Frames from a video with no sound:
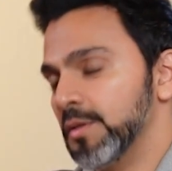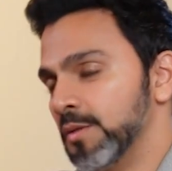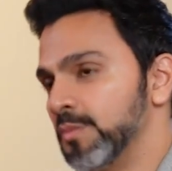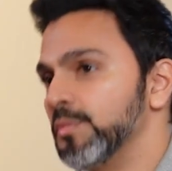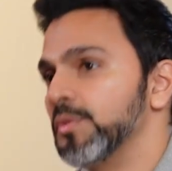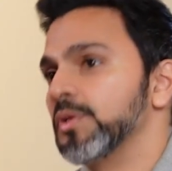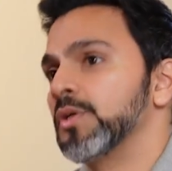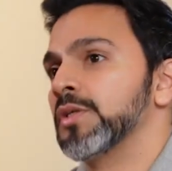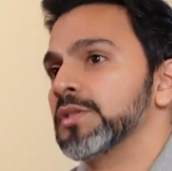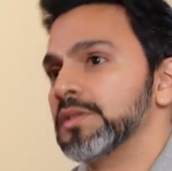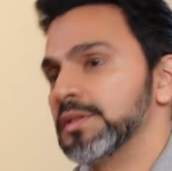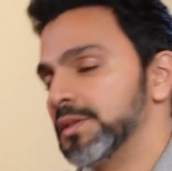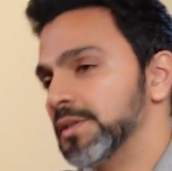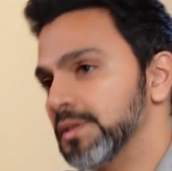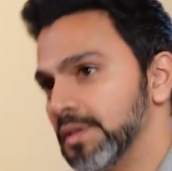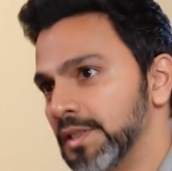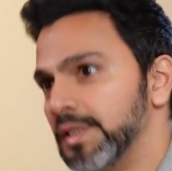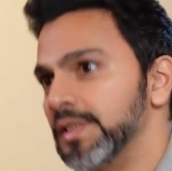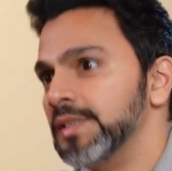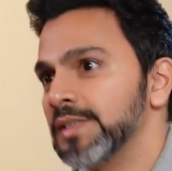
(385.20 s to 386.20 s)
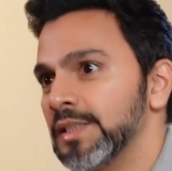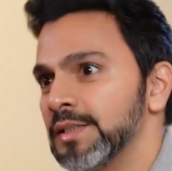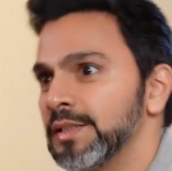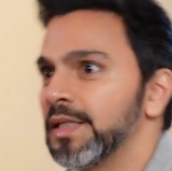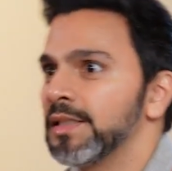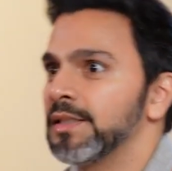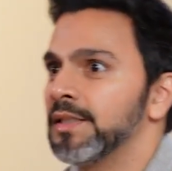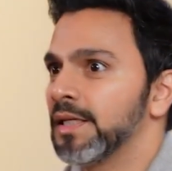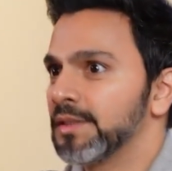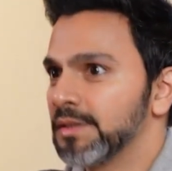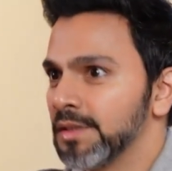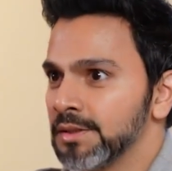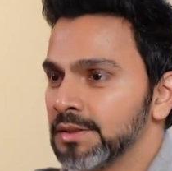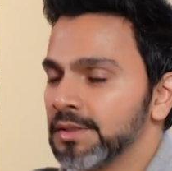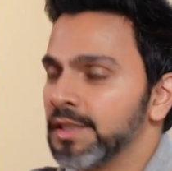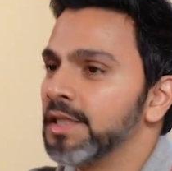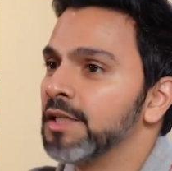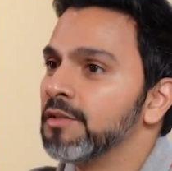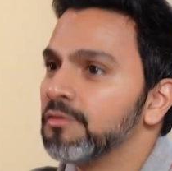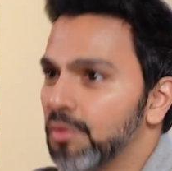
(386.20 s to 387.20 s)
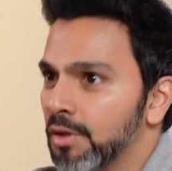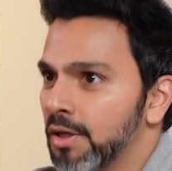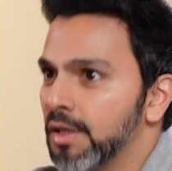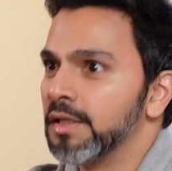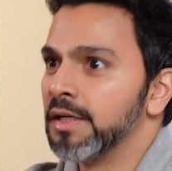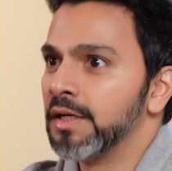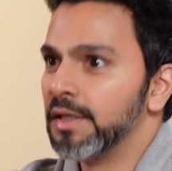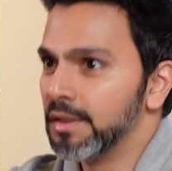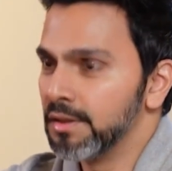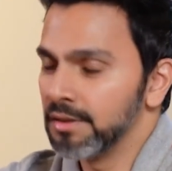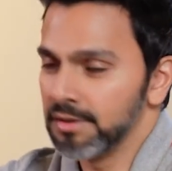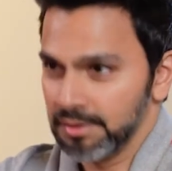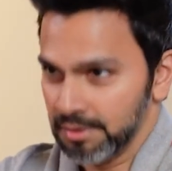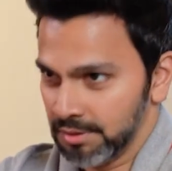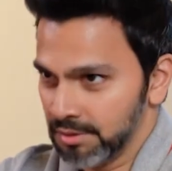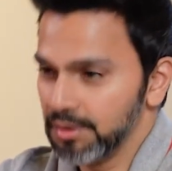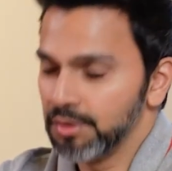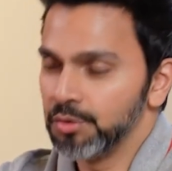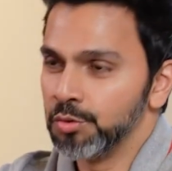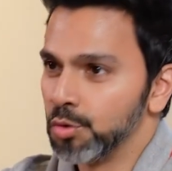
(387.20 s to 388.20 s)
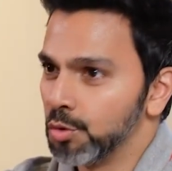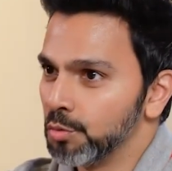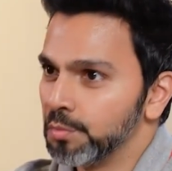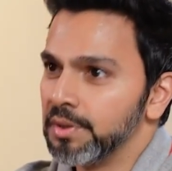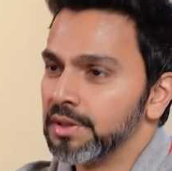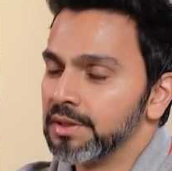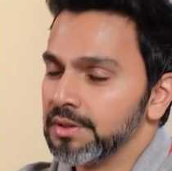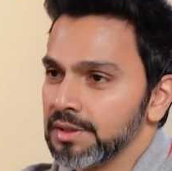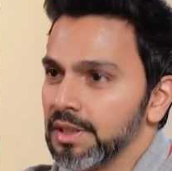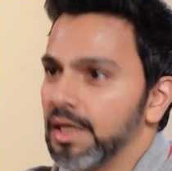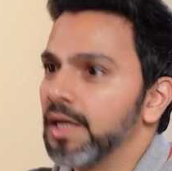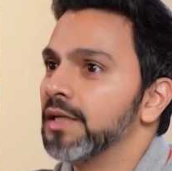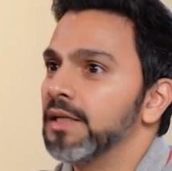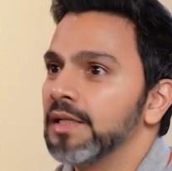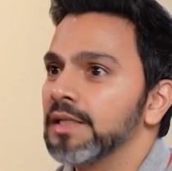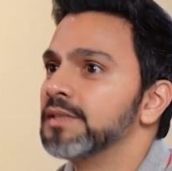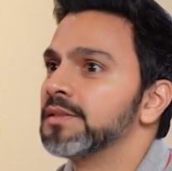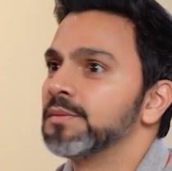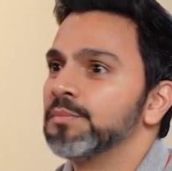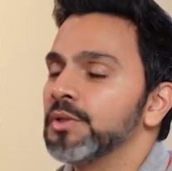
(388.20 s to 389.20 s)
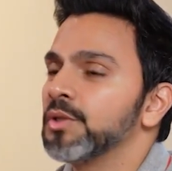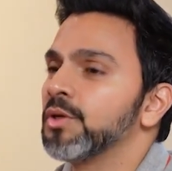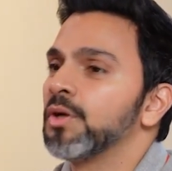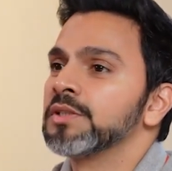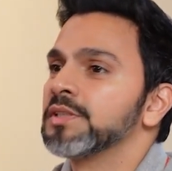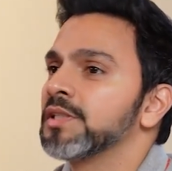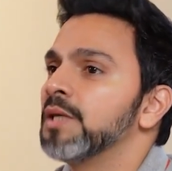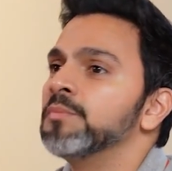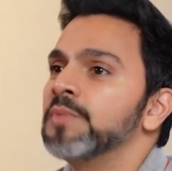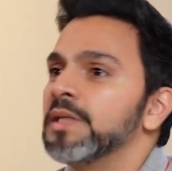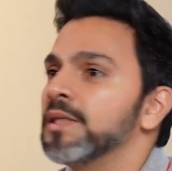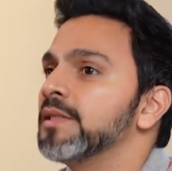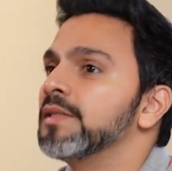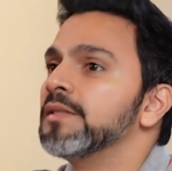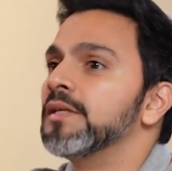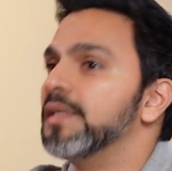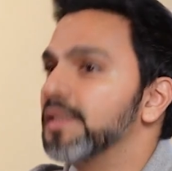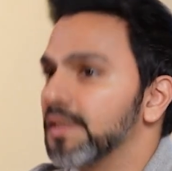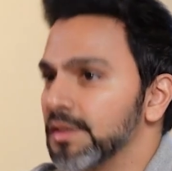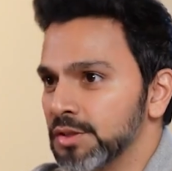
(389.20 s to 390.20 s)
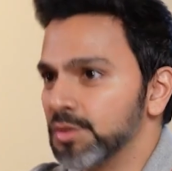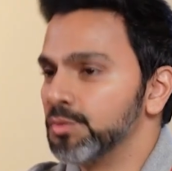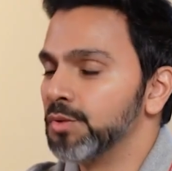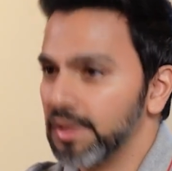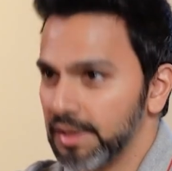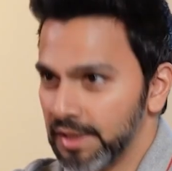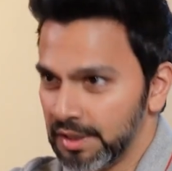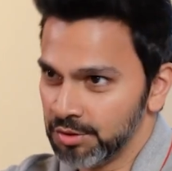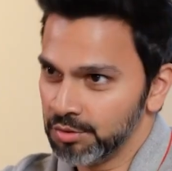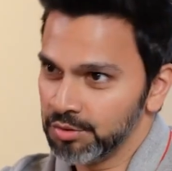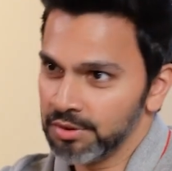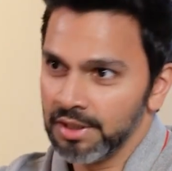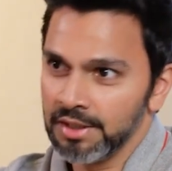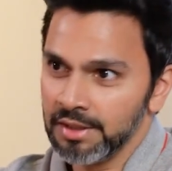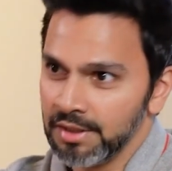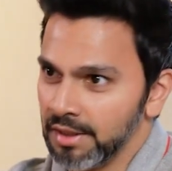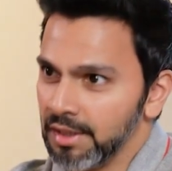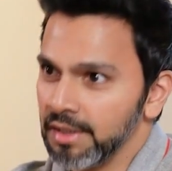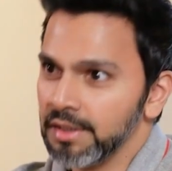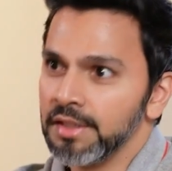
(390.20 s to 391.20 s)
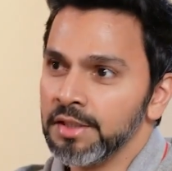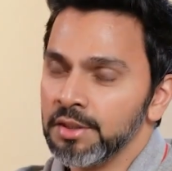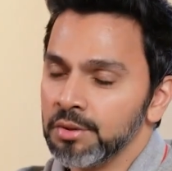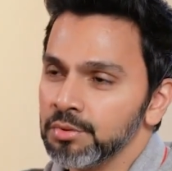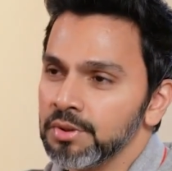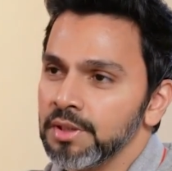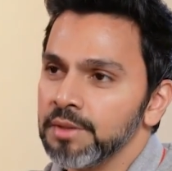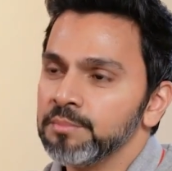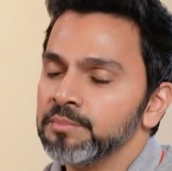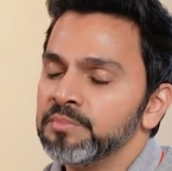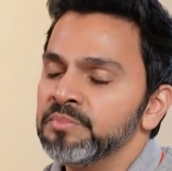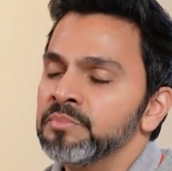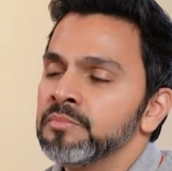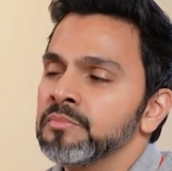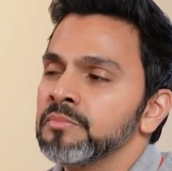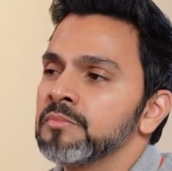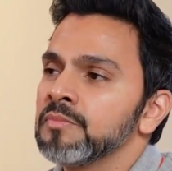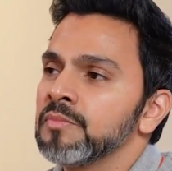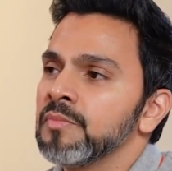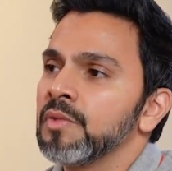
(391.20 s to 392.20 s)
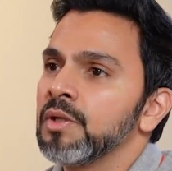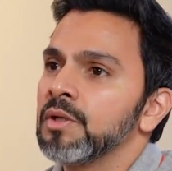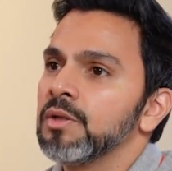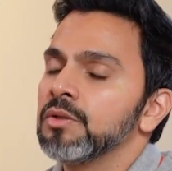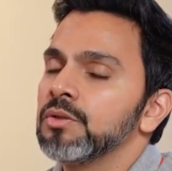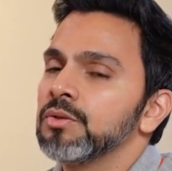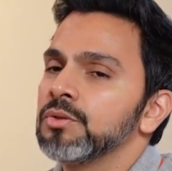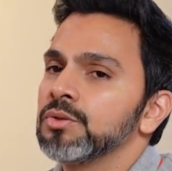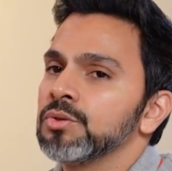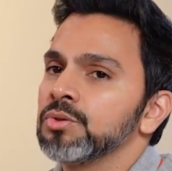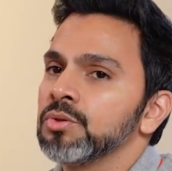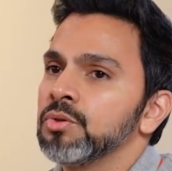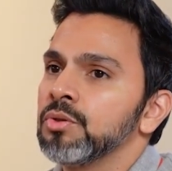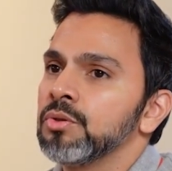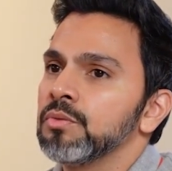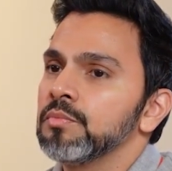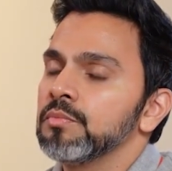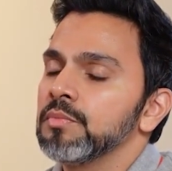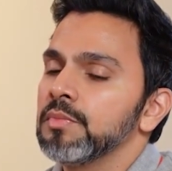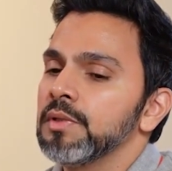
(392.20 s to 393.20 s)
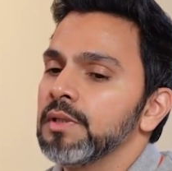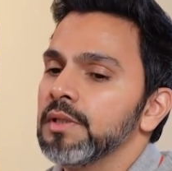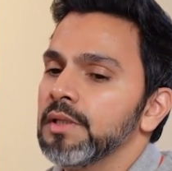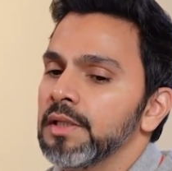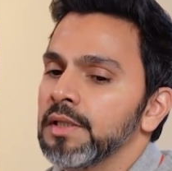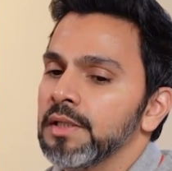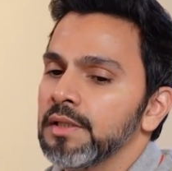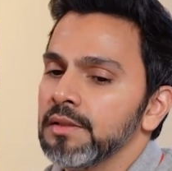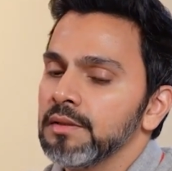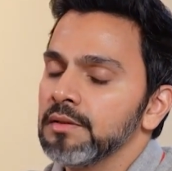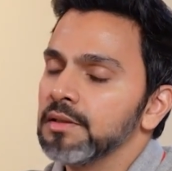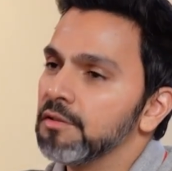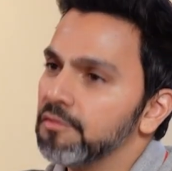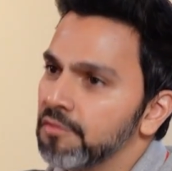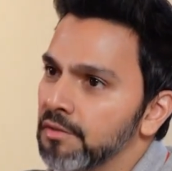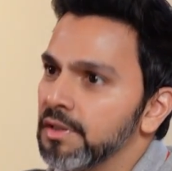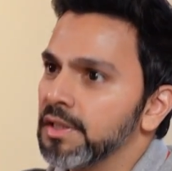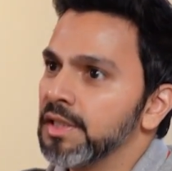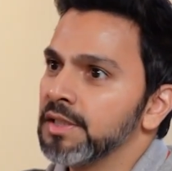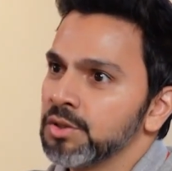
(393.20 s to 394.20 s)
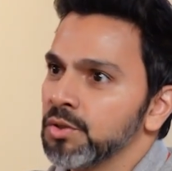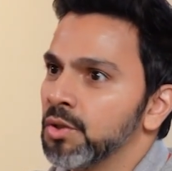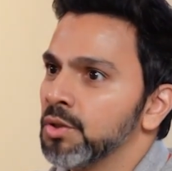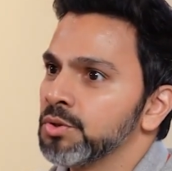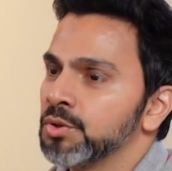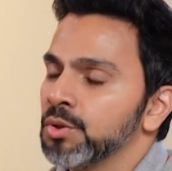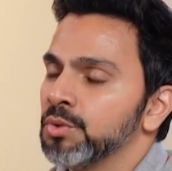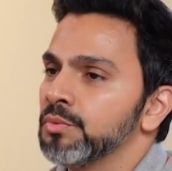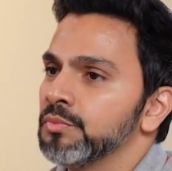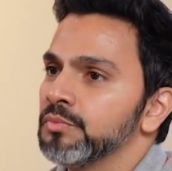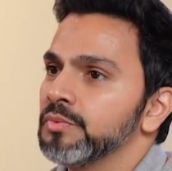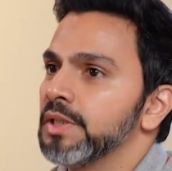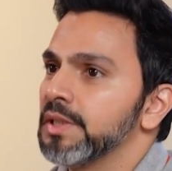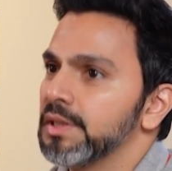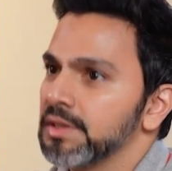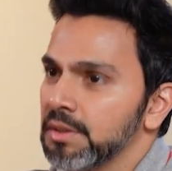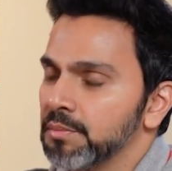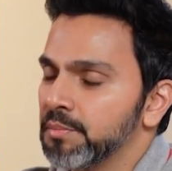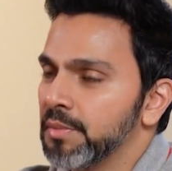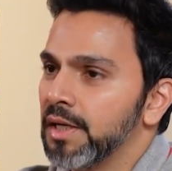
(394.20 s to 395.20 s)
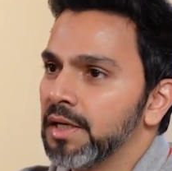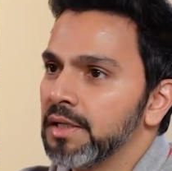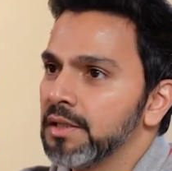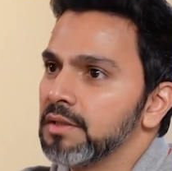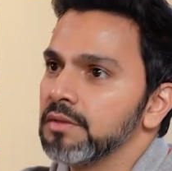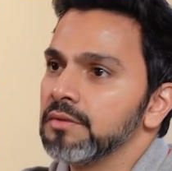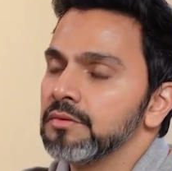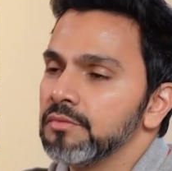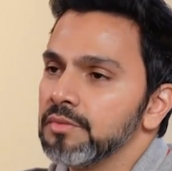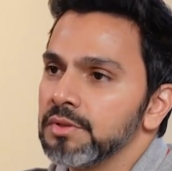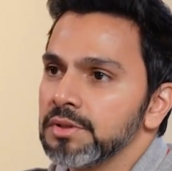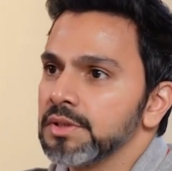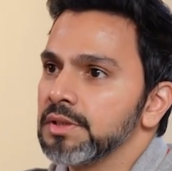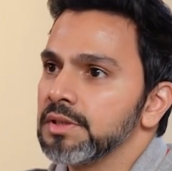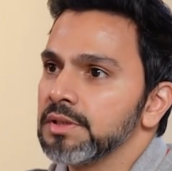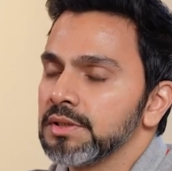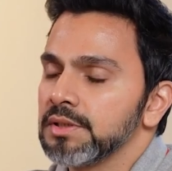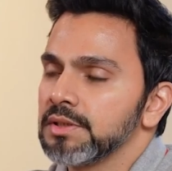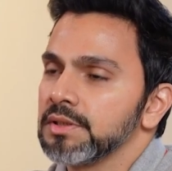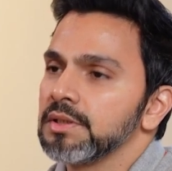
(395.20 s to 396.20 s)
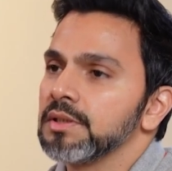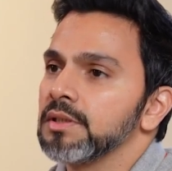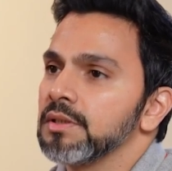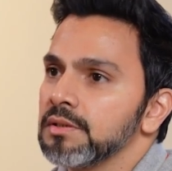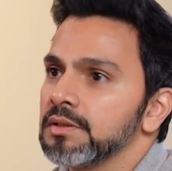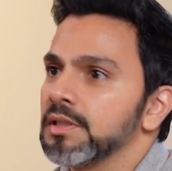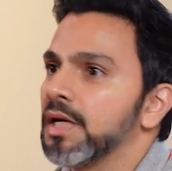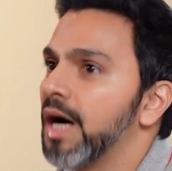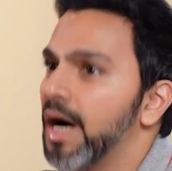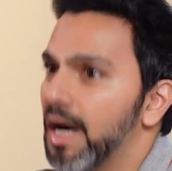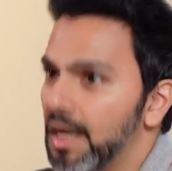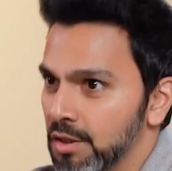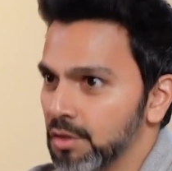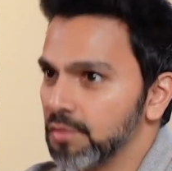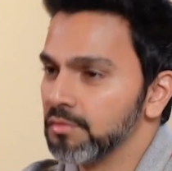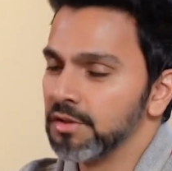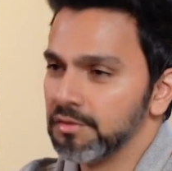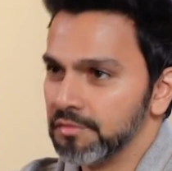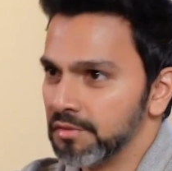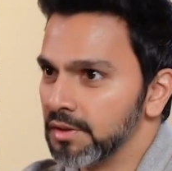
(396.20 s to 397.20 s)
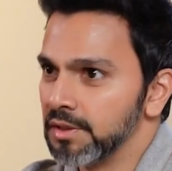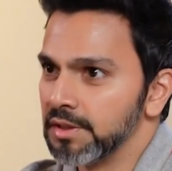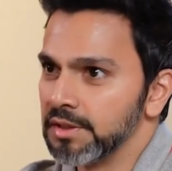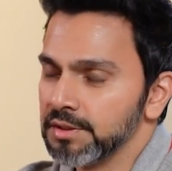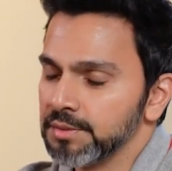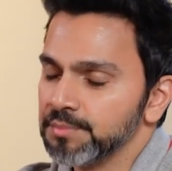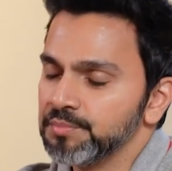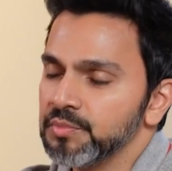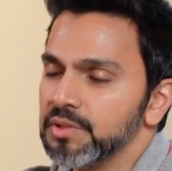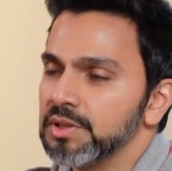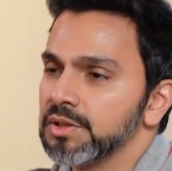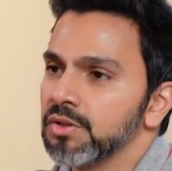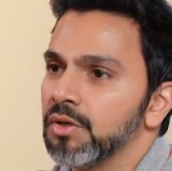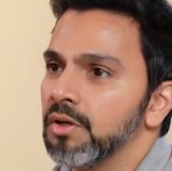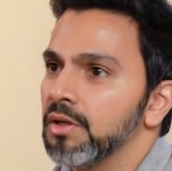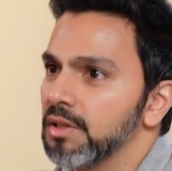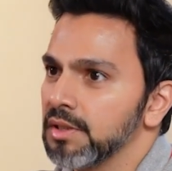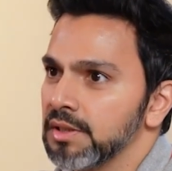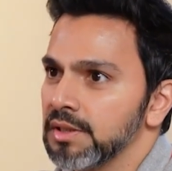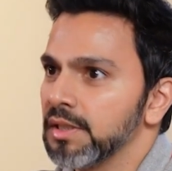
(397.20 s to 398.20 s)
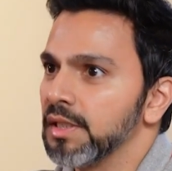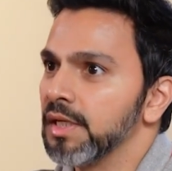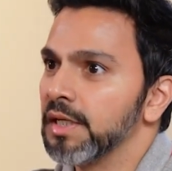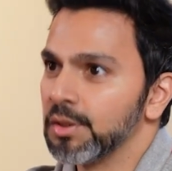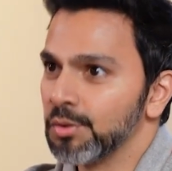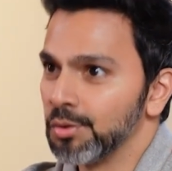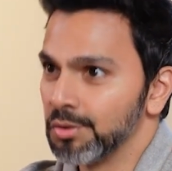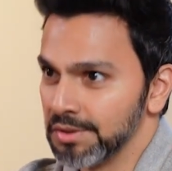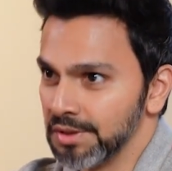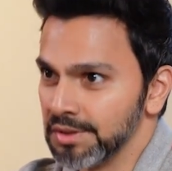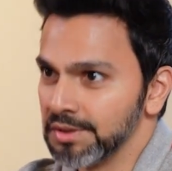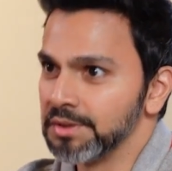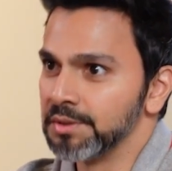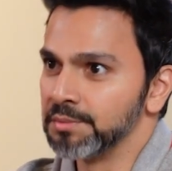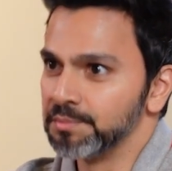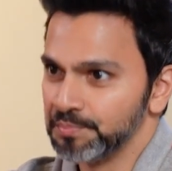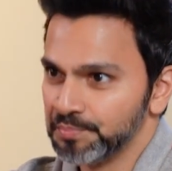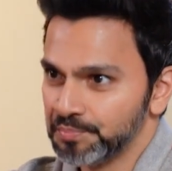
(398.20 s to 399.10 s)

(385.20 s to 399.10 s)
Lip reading: Because the reason that they are sustaining for 100 years, the Europeans, is because something, it is unique, as you said correctly, to them. So in the furnace also, there is a part which is the heart of the furnace. It's called the electrode system.